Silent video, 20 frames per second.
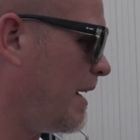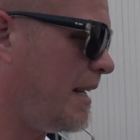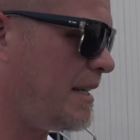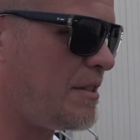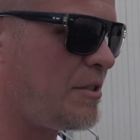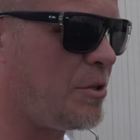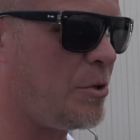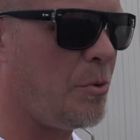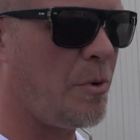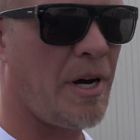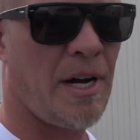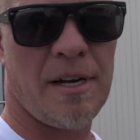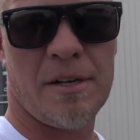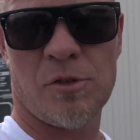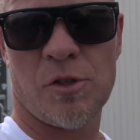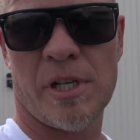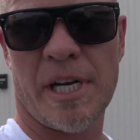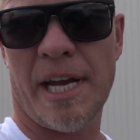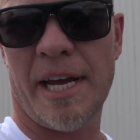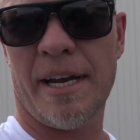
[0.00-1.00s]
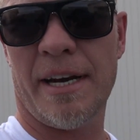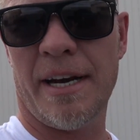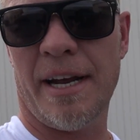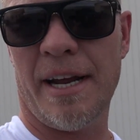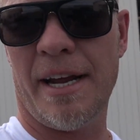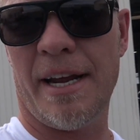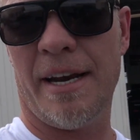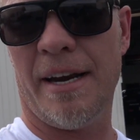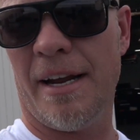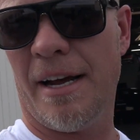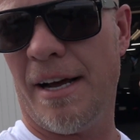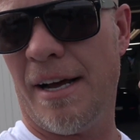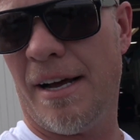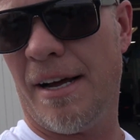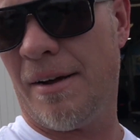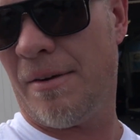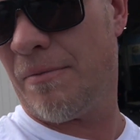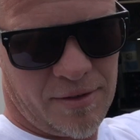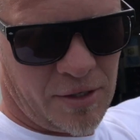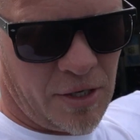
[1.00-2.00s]
thanks to Shane and
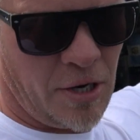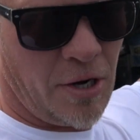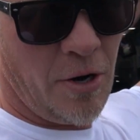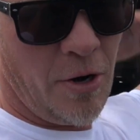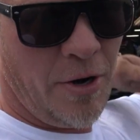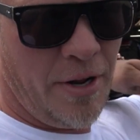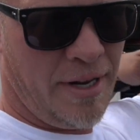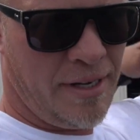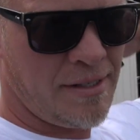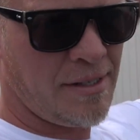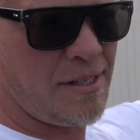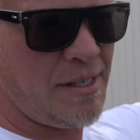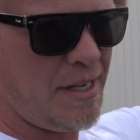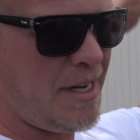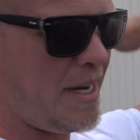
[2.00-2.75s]
Curtis